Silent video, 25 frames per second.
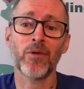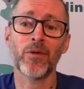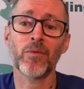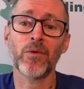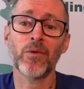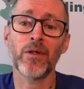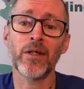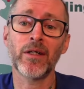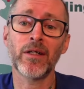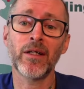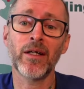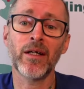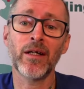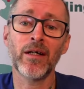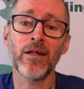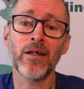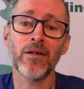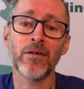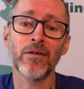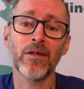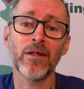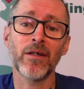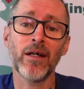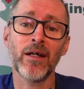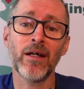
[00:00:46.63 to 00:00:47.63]
We
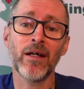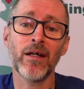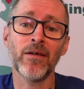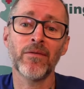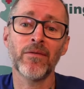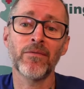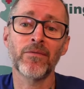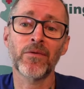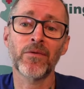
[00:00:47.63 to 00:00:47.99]
now have